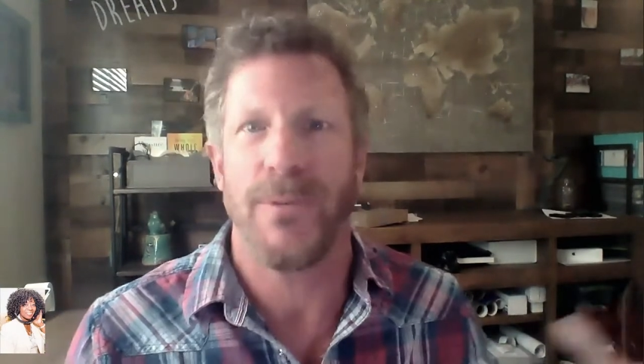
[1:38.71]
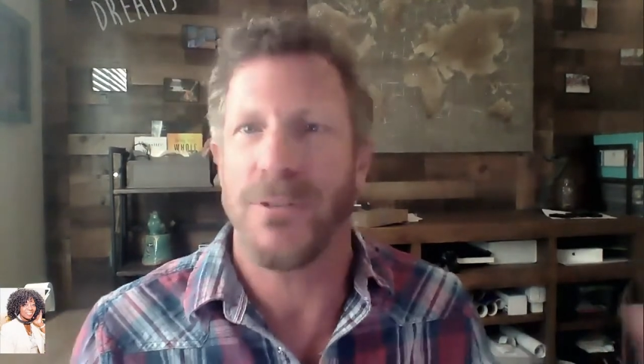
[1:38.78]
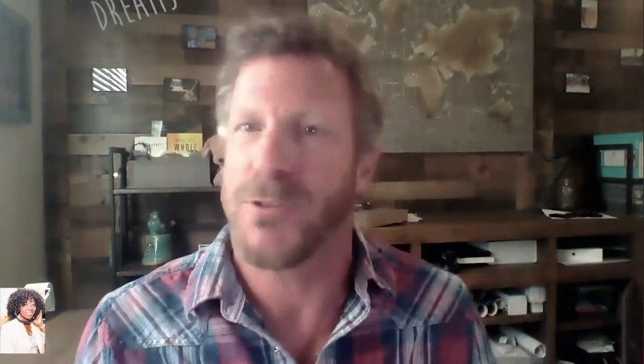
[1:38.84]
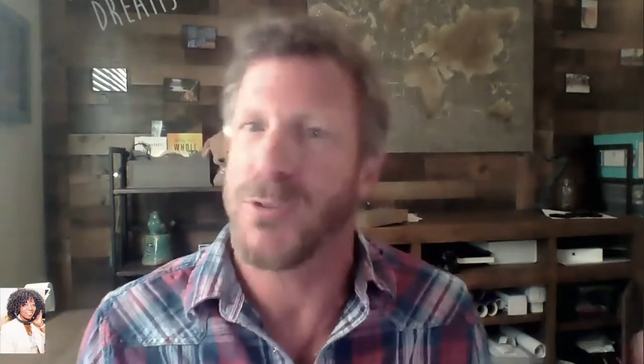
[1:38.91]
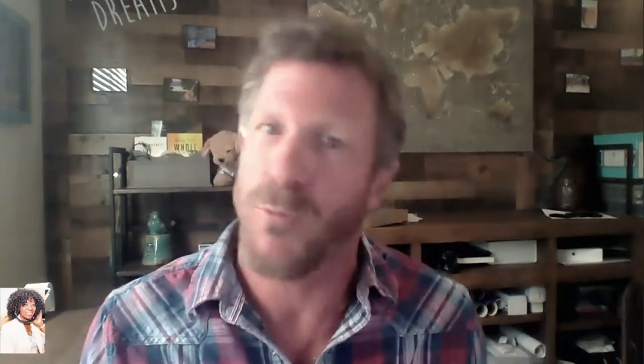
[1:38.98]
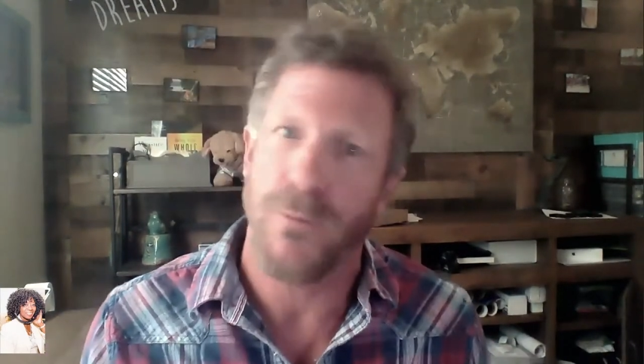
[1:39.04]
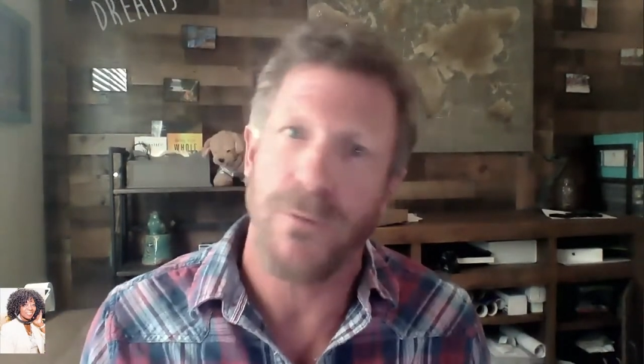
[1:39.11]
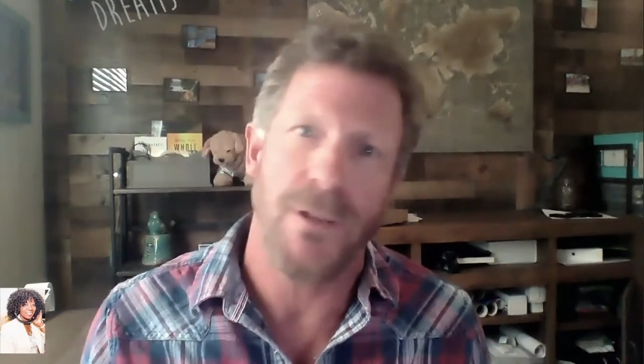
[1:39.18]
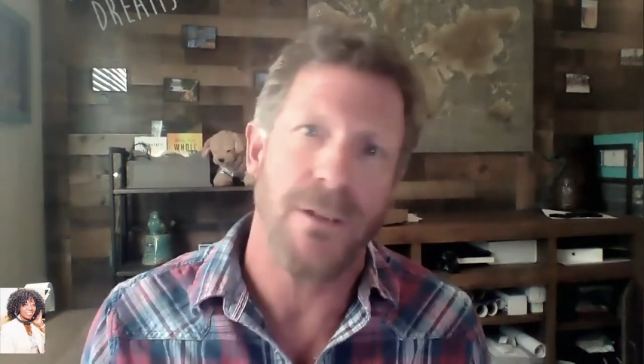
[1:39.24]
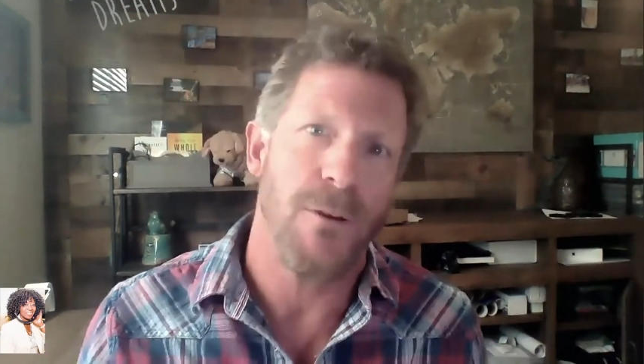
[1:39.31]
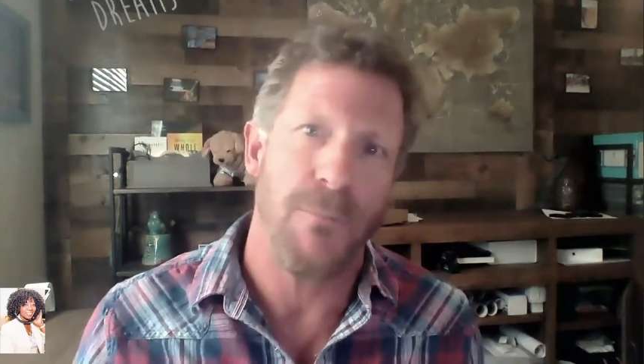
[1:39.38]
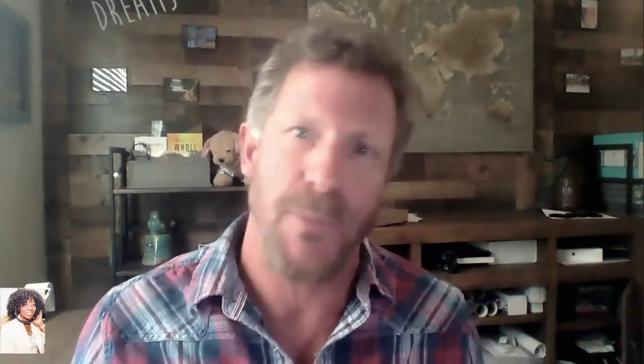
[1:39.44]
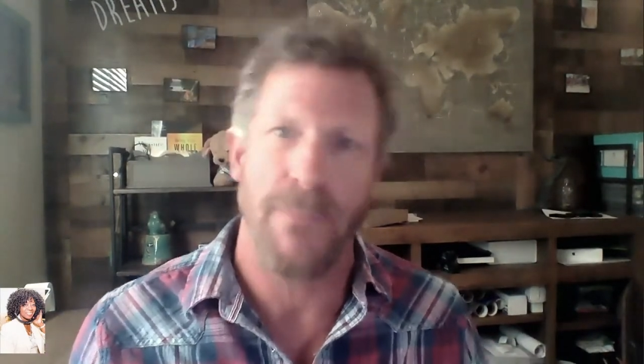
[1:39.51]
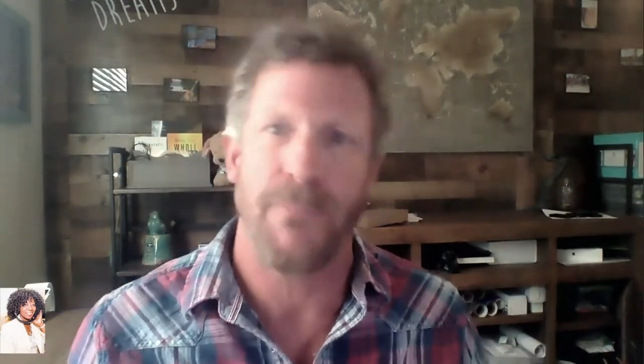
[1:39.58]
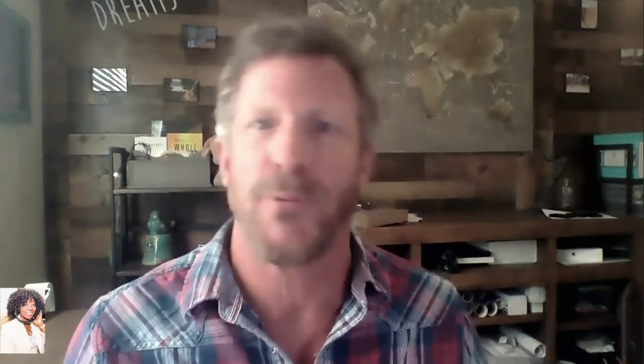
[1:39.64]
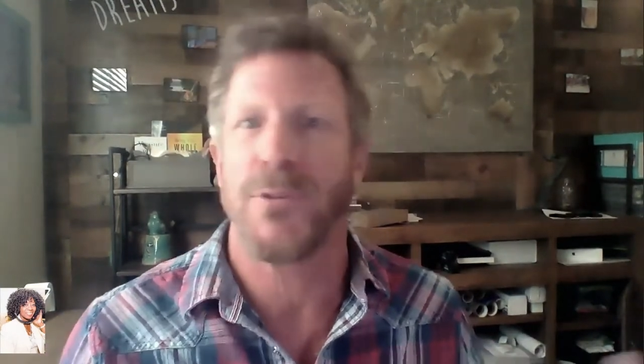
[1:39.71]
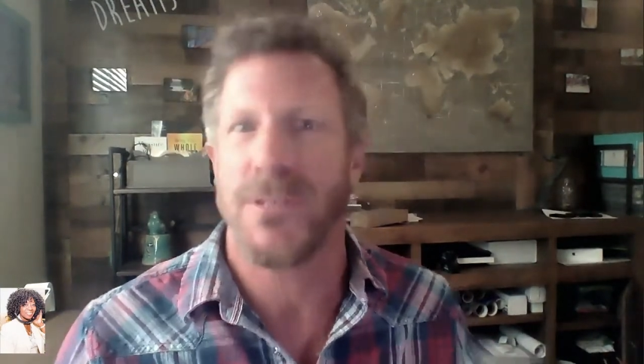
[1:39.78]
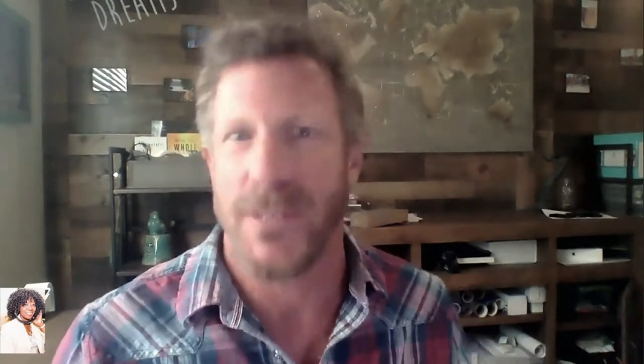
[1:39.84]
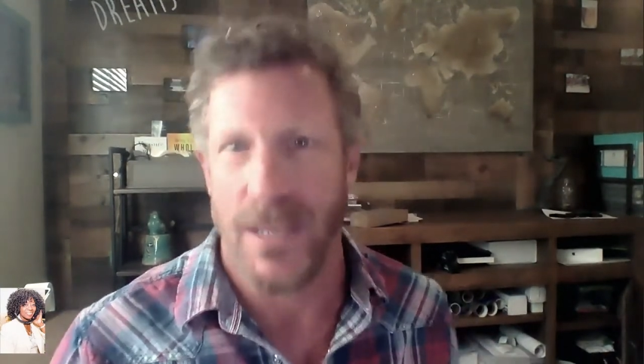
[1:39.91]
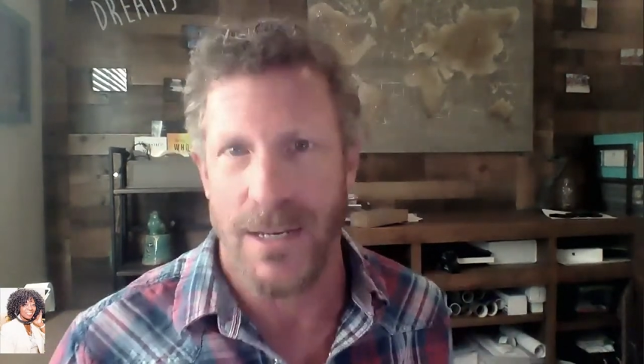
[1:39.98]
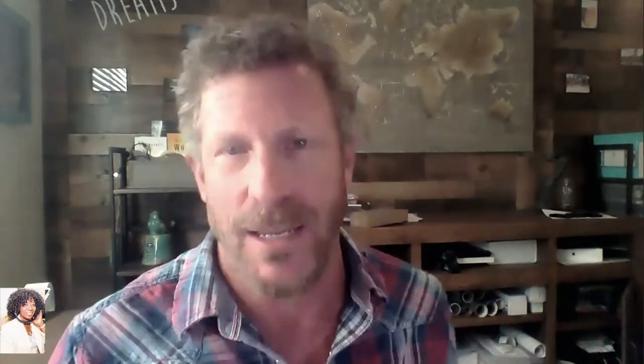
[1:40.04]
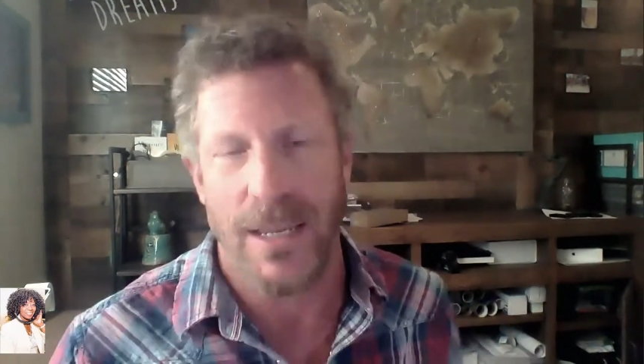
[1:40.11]
and just you know people
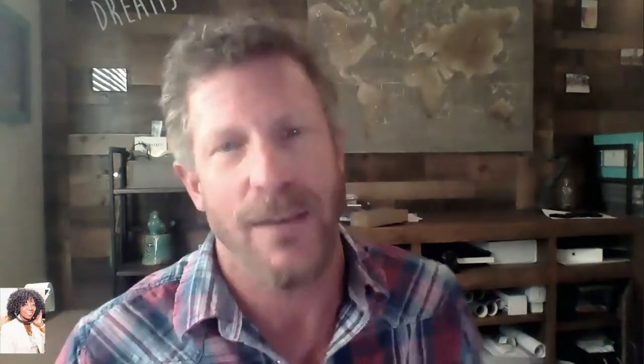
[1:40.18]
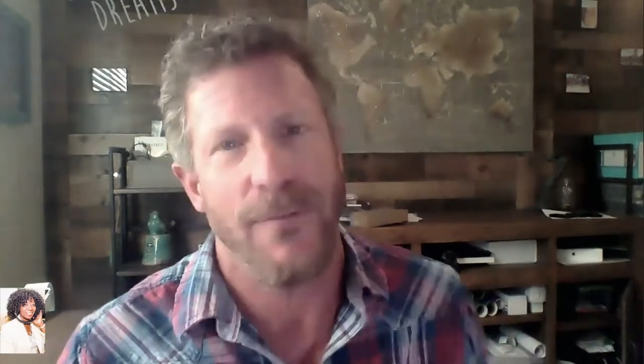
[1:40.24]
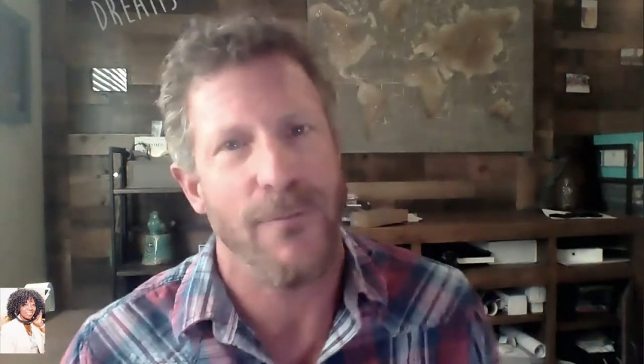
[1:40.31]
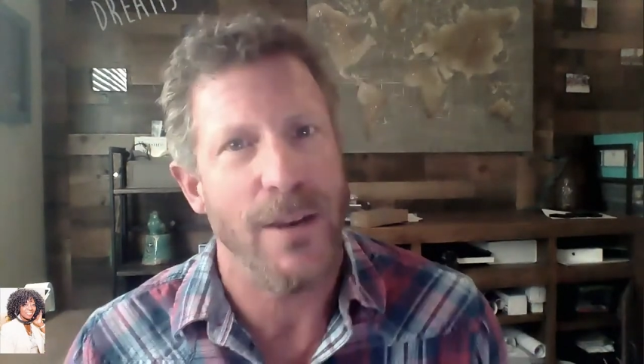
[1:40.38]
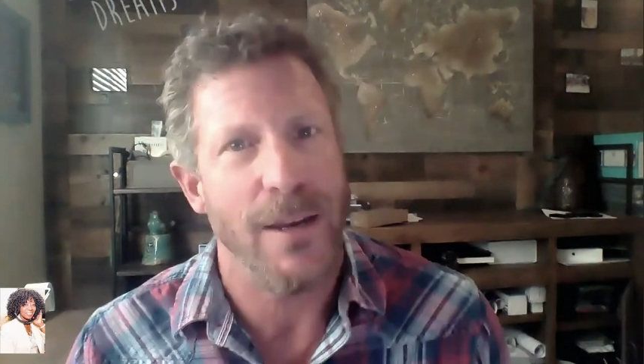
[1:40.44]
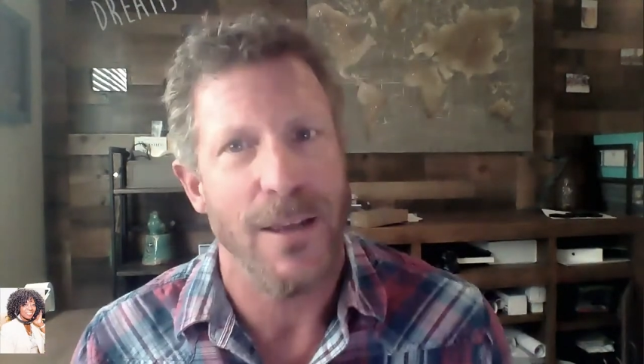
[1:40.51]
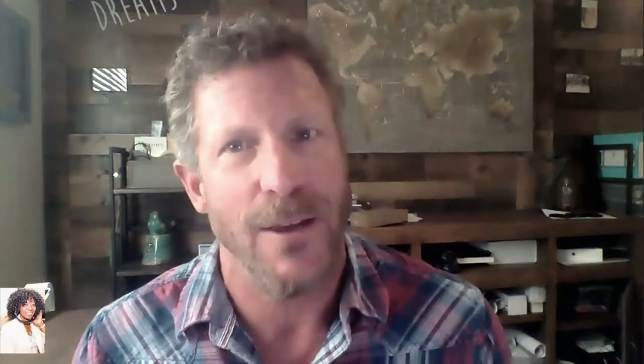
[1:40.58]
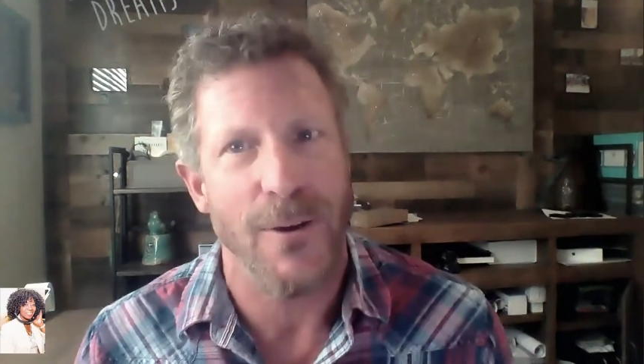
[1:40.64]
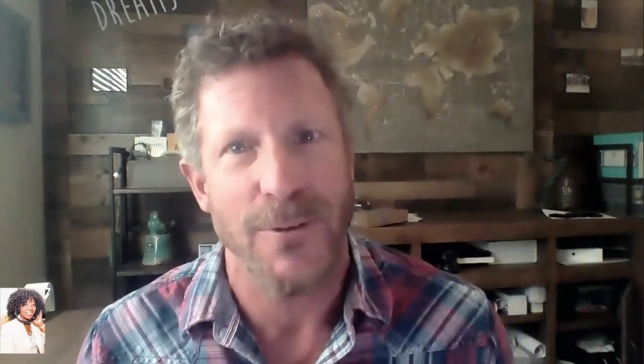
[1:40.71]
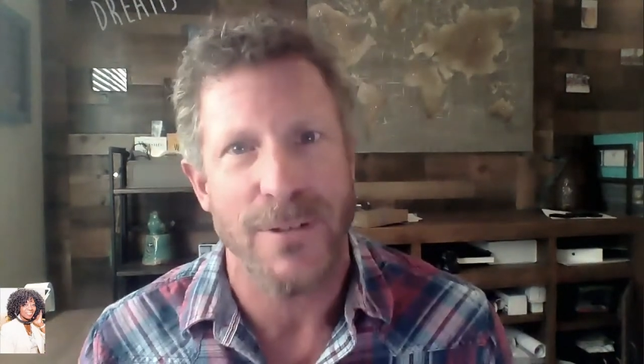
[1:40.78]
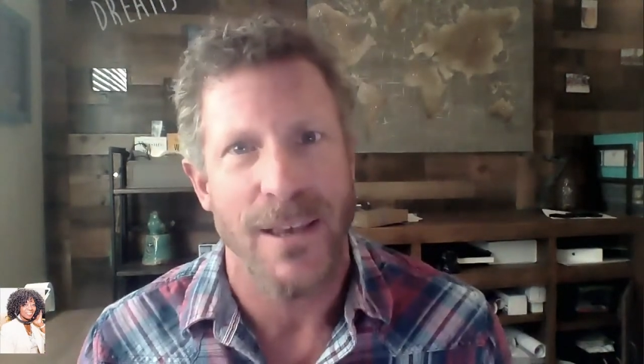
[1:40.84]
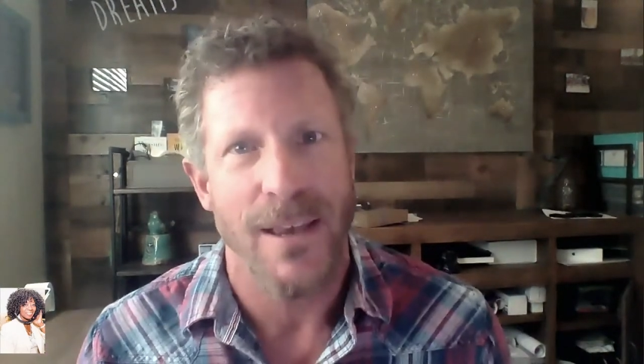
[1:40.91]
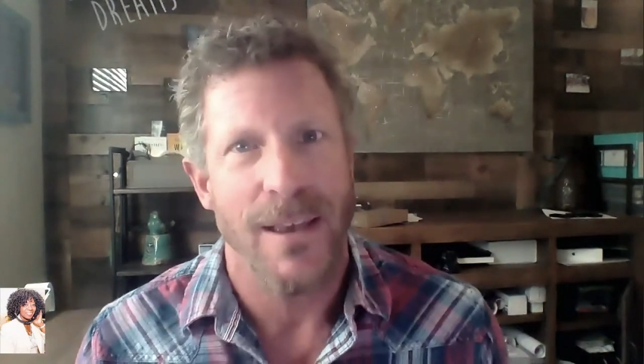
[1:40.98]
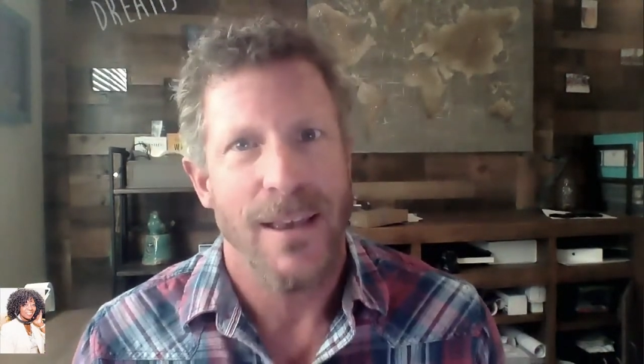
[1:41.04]
sending in videos.